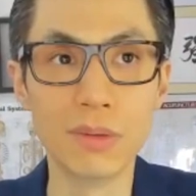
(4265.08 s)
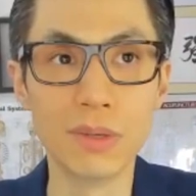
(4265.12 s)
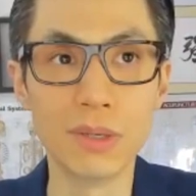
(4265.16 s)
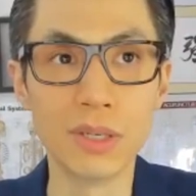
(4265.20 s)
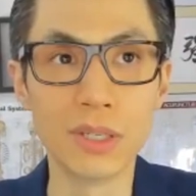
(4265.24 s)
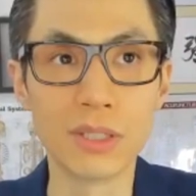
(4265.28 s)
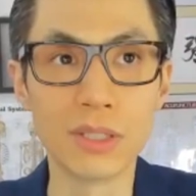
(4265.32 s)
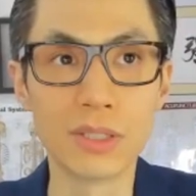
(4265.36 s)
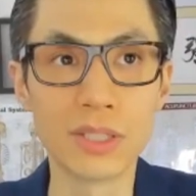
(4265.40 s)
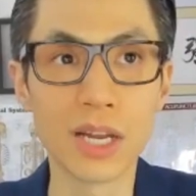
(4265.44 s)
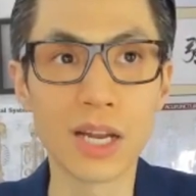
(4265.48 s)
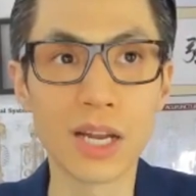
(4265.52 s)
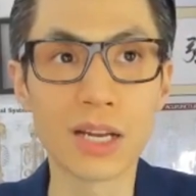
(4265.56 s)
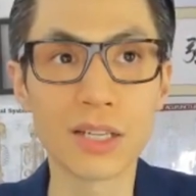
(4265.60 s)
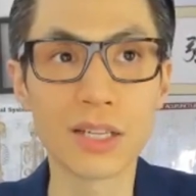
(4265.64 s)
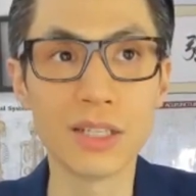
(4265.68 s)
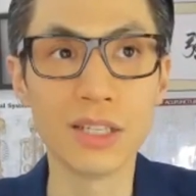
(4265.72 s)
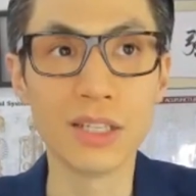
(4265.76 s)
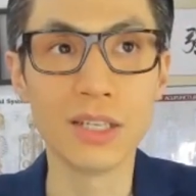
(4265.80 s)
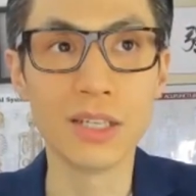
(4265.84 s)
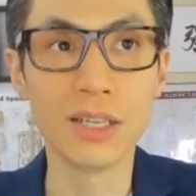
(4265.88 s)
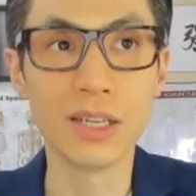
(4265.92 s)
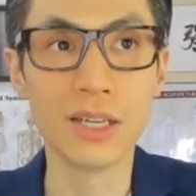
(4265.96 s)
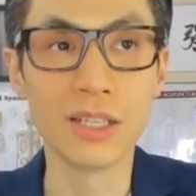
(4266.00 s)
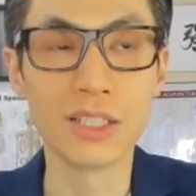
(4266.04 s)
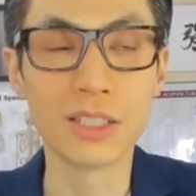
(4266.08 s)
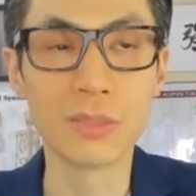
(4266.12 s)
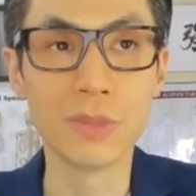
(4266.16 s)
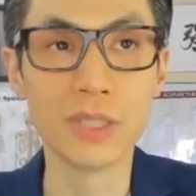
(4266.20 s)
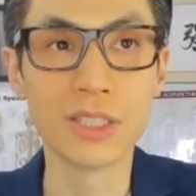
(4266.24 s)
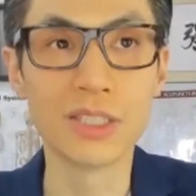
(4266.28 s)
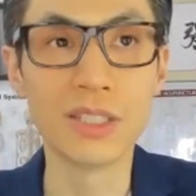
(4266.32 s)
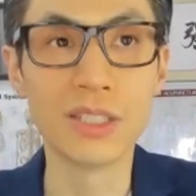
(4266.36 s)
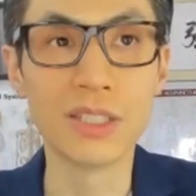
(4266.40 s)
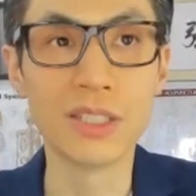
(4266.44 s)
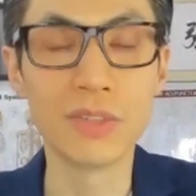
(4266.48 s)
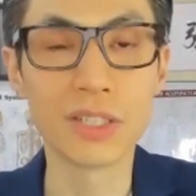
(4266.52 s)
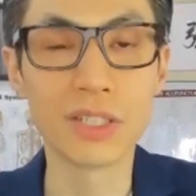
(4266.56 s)
exactly and
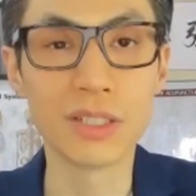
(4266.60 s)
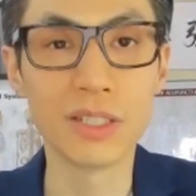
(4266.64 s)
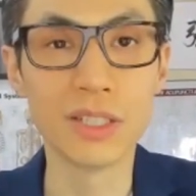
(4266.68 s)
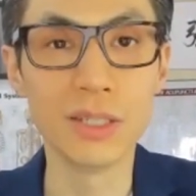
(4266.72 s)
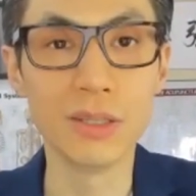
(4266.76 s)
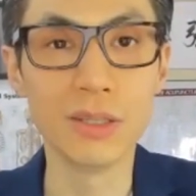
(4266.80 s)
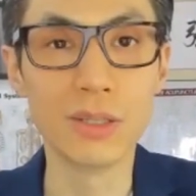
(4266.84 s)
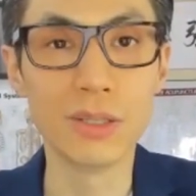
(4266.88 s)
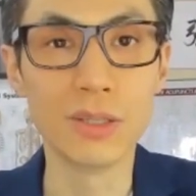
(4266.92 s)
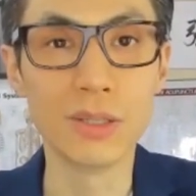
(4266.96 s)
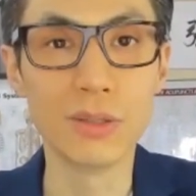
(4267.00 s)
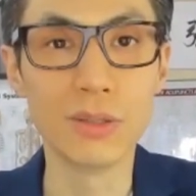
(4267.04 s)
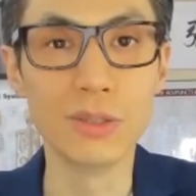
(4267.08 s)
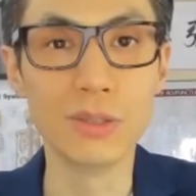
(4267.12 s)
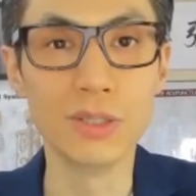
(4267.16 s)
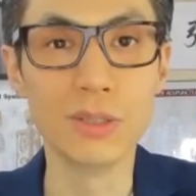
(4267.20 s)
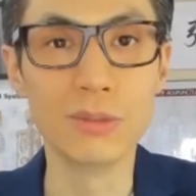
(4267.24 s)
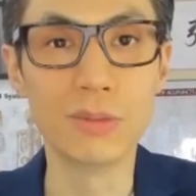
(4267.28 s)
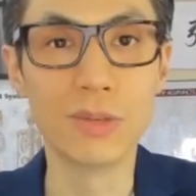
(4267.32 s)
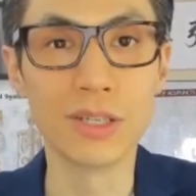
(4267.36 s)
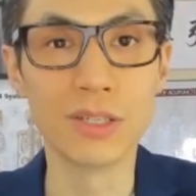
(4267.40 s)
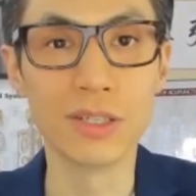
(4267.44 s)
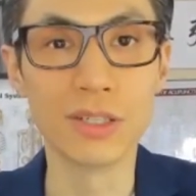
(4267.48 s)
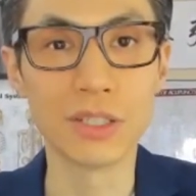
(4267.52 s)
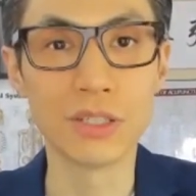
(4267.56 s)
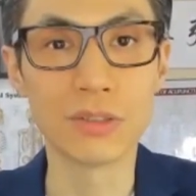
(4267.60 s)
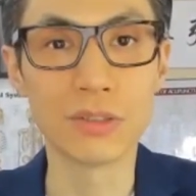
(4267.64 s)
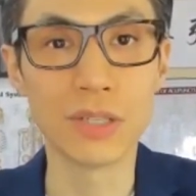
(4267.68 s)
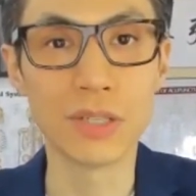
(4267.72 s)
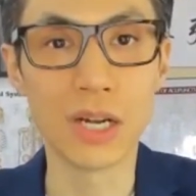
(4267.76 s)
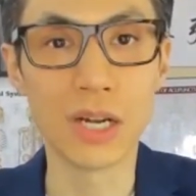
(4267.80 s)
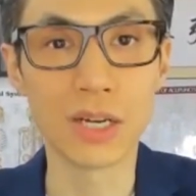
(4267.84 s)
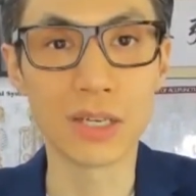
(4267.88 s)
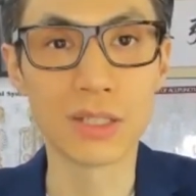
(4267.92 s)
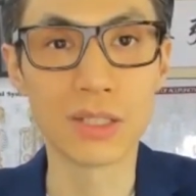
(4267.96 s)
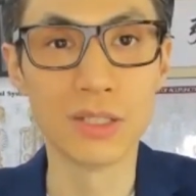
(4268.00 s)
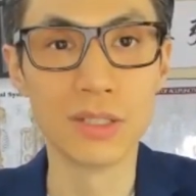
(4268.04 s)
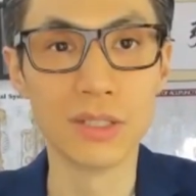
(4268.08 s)
specifically who you want to
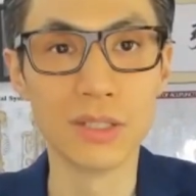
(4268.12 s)
attract.